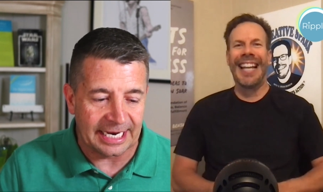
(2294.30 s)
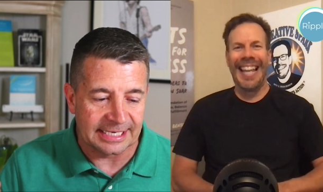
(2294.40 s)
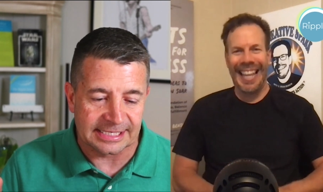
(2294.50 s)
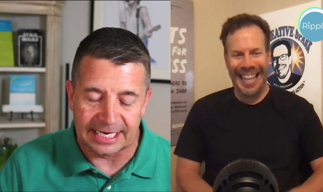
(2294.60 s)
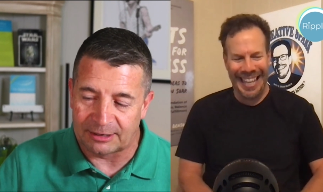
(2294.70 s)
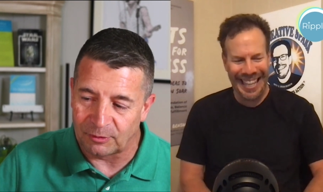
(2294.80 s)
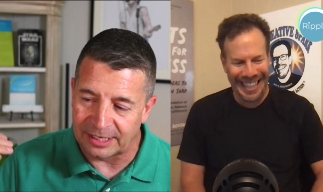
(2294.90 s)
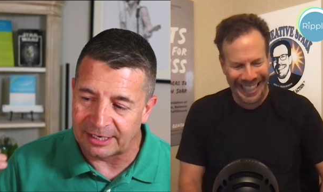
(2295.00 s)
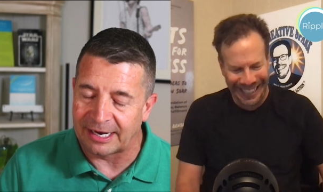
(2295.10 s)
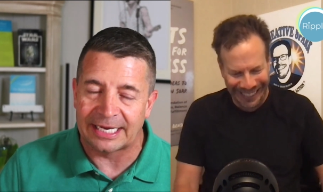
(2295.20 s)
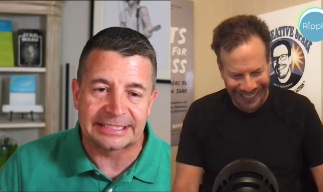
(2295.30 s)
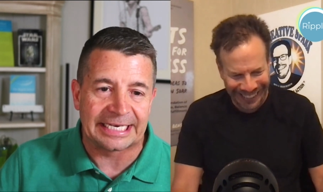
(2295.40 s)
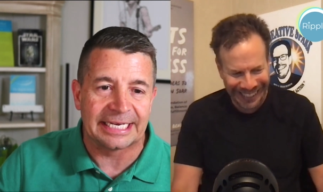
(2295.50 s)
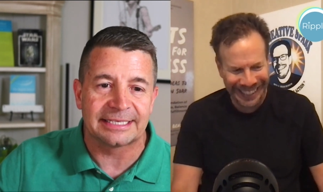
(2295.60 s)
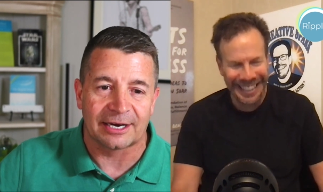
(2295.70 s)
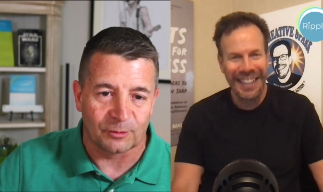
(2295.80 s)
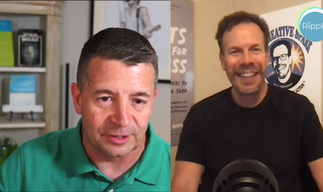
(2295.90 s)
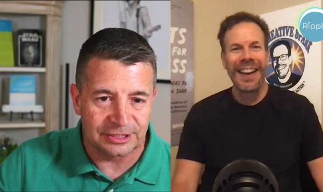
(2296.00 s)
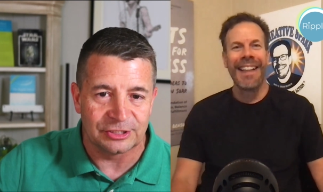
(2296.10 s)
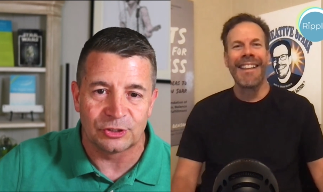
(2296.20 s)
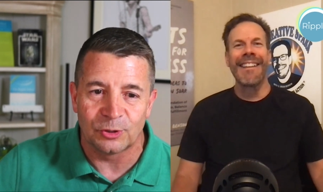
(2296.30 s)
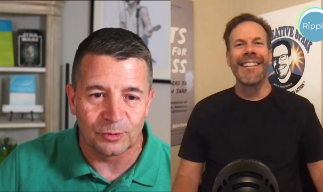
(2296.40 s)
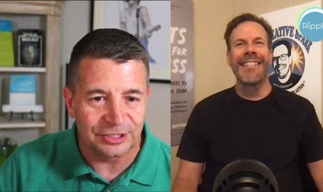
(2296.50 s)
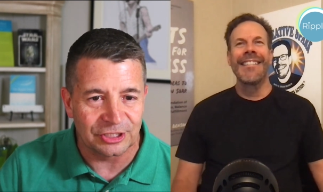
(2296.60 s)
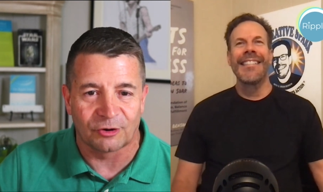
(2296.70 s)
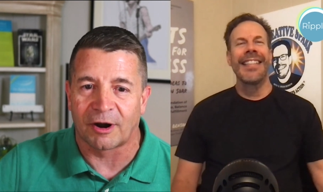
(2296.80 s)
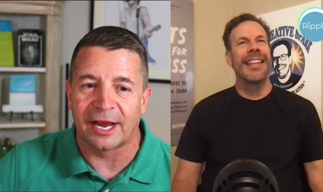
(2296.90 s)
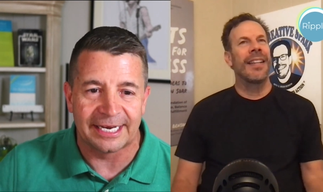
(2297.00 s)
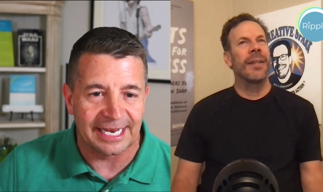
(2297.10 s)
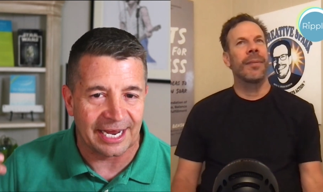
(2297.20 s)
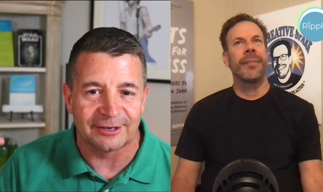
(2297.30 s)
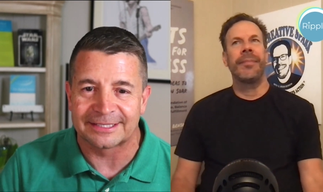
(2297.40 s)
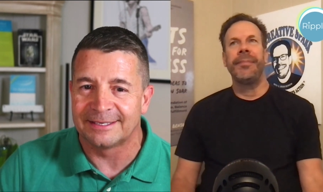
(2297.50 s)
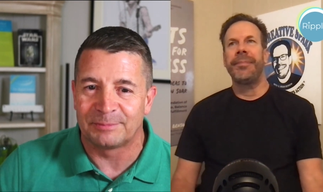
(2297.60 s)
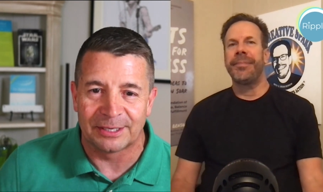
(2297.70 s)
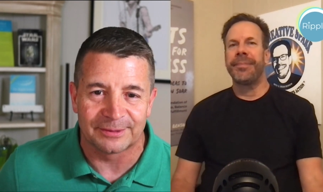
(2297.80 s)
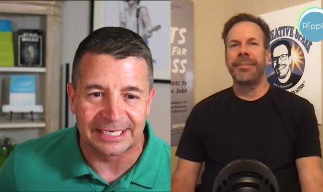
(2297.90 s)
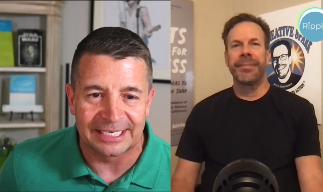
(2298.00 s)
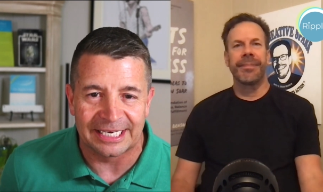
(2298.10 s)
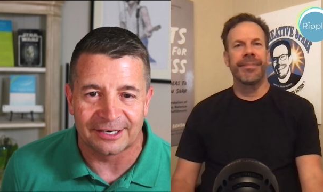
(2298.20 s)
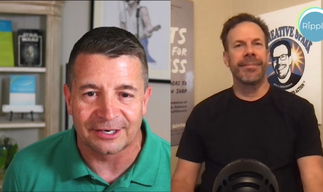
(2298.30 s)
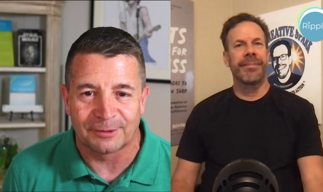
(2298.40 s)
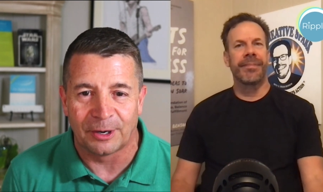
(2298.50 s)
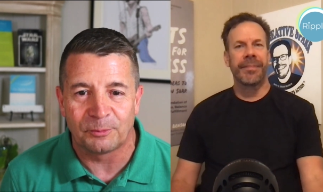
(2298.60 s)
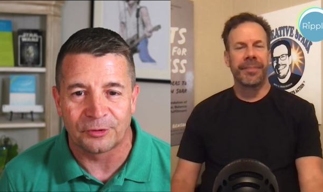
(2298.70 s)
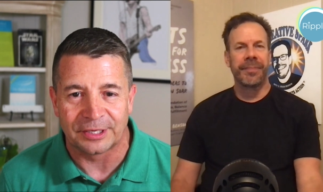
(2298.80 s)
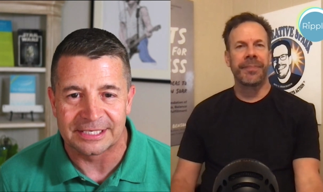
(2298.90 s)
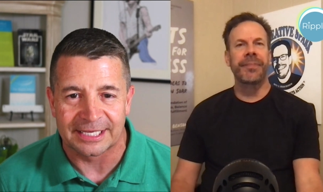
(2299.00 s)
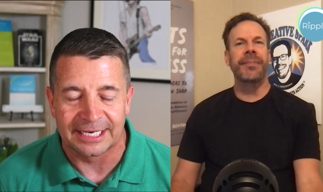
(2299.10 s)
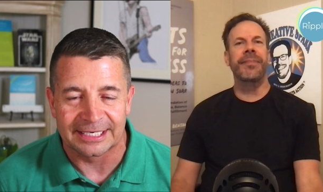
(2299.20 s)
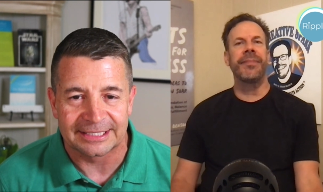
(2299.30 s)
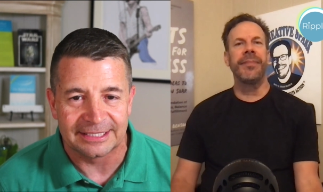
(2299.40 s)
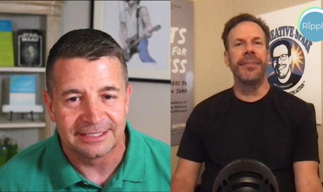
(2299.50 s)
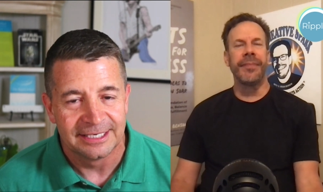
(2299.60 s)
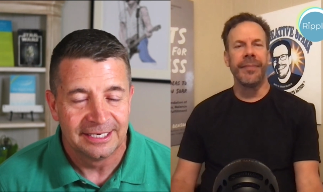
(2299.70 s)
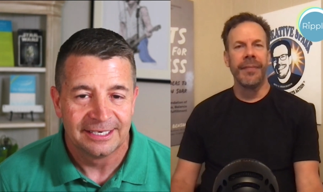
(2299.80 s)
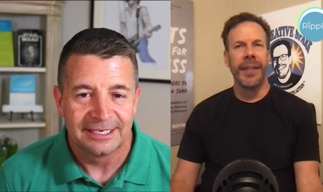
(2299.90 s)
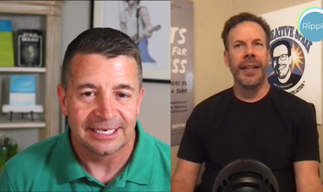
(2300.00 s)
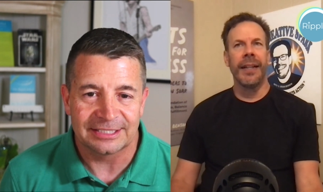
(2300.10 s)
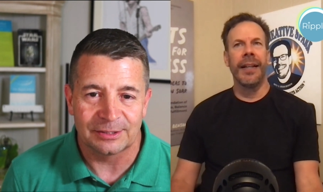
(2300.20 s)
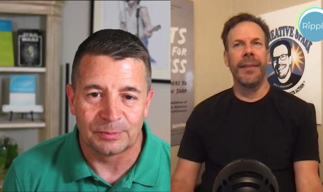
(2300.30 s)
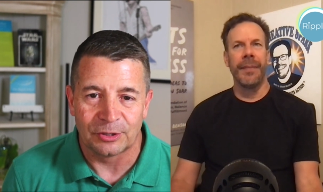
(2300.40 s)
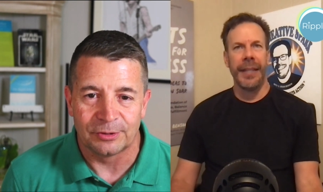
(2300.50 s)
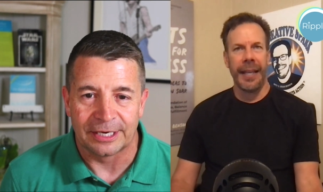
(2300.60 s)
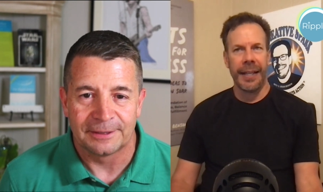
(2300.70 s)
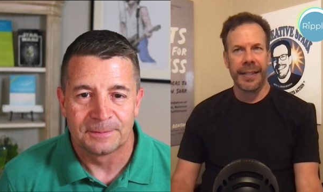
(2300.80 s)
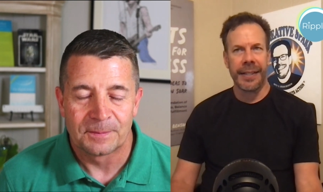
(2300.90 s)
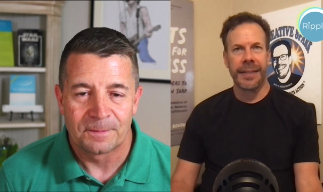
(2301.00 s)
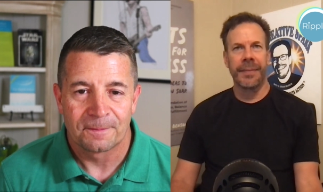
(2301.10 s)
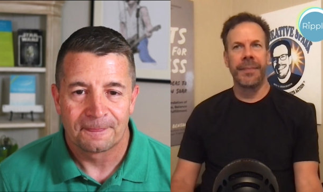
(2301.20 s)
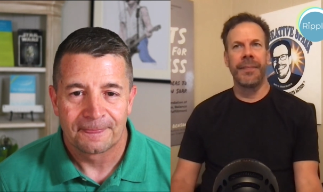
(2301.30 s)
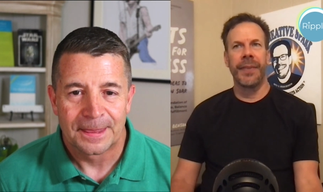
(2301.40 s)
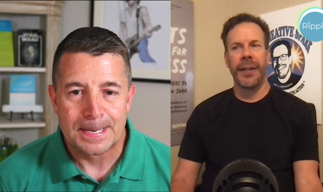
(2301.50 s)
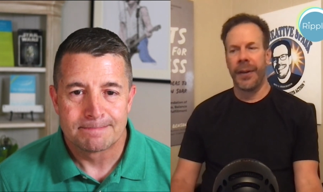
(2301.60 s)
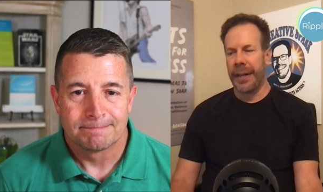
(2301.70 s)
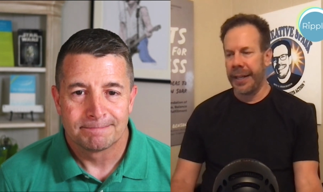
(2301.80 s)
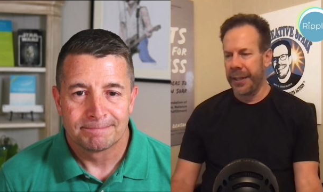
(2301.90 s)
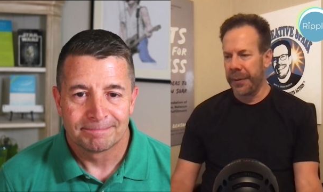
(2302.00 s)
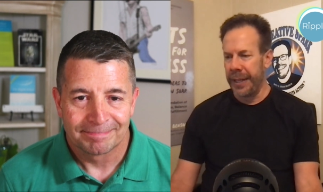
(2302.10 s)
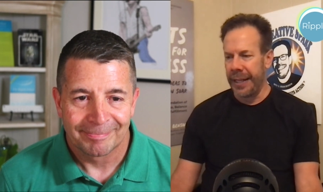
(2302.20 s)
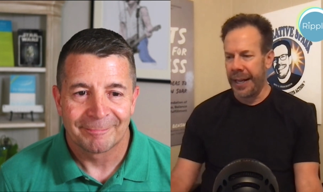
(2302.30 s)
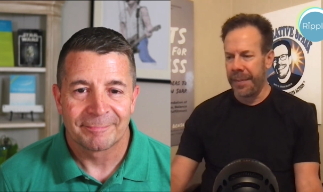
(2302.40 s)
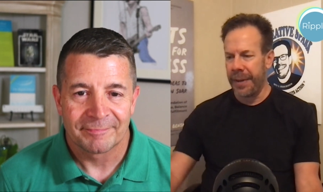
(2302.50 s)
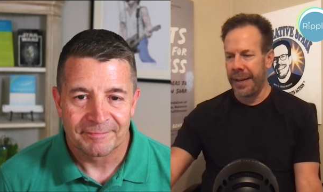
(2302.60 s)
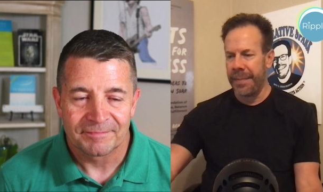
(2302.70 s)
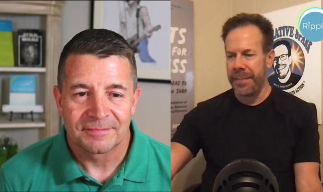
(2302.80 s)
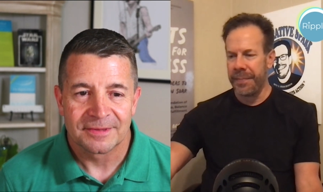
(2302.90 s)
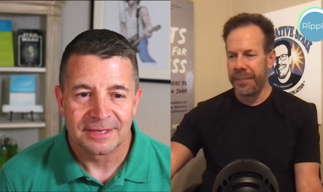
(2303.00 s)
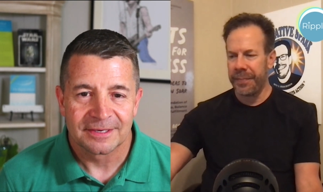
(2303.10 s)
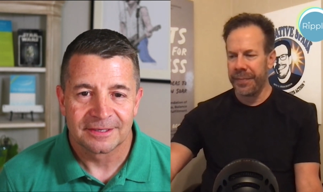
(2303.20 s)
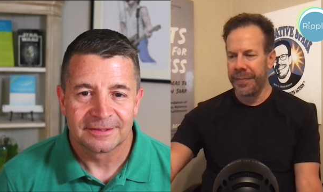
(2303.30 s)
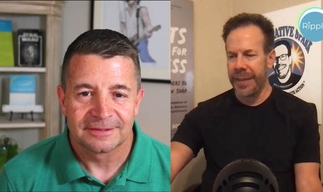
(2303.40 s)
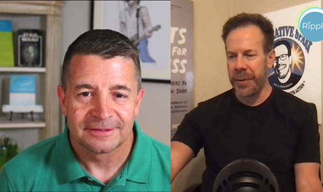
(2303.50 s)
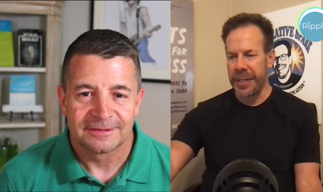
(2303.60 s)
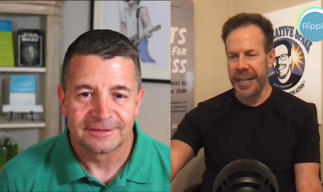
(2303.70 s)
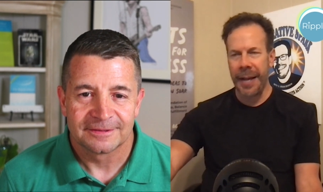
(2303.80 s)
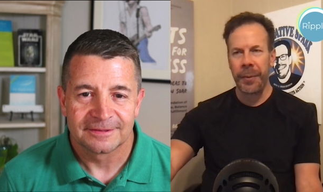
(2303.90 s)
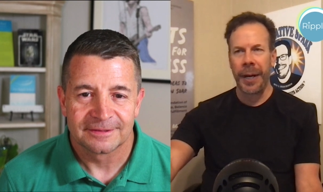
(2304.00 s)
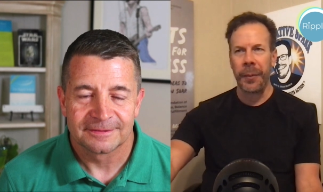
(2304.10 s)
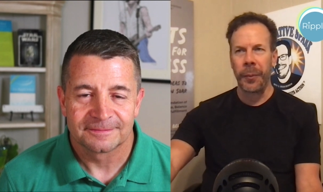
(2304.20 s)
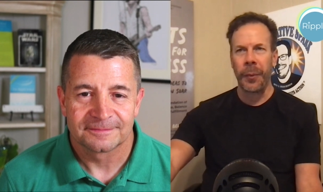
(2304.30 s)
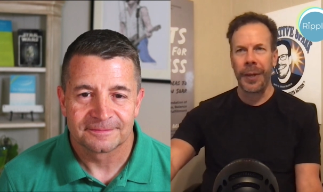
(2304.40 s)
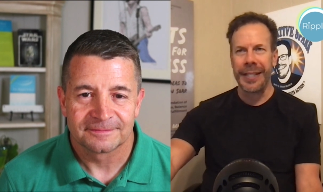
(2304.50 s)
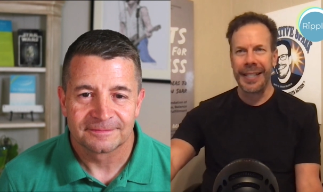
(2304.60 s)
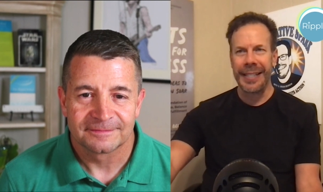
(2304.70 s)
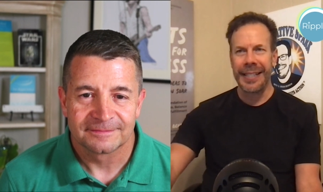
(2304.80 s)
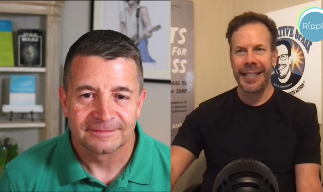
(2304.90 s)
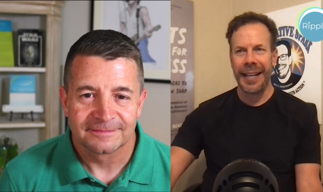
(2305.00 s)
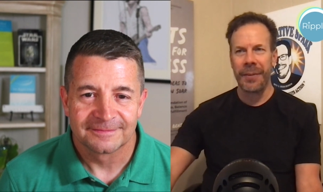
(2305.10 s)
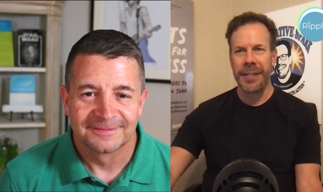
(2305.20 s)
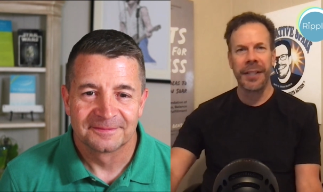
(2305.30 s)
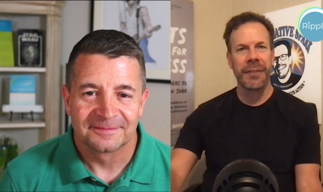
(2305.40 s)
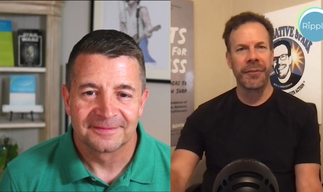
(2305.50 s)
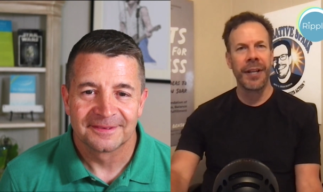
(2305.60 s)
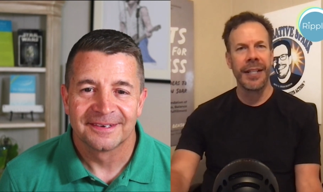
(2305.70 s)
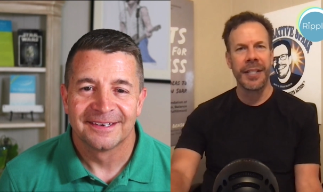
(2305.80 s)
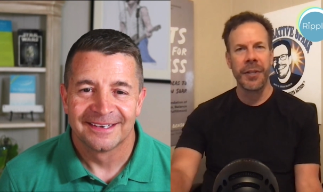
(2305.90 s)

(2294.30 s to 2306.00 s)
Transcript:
Speaker 1: it's like you know, how'd you get there? What'd you do? What'd you grind out to be able to you know come up with these things? And that's
Speaker 2: the beauty. No, I agree, and I'm I'm. There was a time when I wasn't. I was a little afraid to do